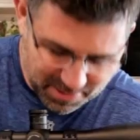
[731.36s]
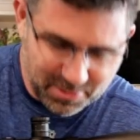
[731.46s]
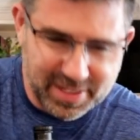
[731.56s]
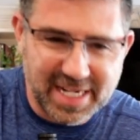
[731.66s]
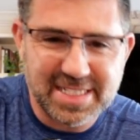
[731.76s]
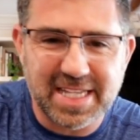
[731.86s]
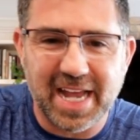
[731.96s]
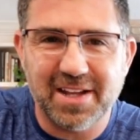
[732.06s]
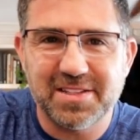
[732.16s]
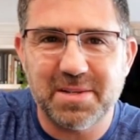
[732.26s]
But when I
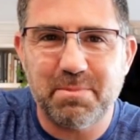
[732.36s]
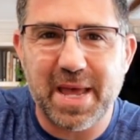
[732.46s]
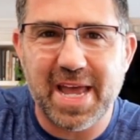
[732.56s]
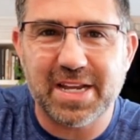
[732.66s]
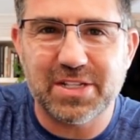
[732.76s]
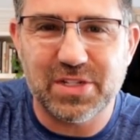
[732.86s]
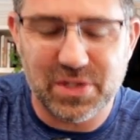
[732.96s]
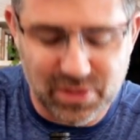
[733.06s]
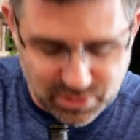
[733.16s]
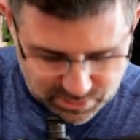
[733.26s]
dialed it back
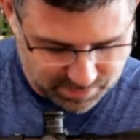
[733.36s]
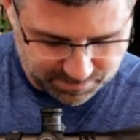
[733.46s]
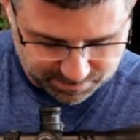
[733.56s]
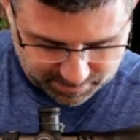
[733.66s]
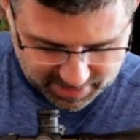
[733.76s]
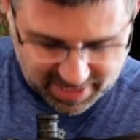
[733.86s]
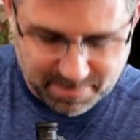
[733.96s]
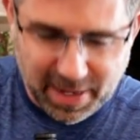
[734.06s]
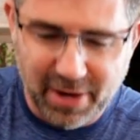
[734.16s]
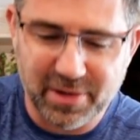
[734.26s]
to
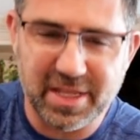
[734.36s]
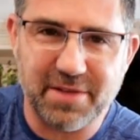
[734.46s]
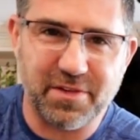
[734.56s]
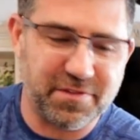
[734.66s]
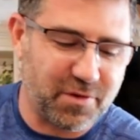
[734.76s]
power level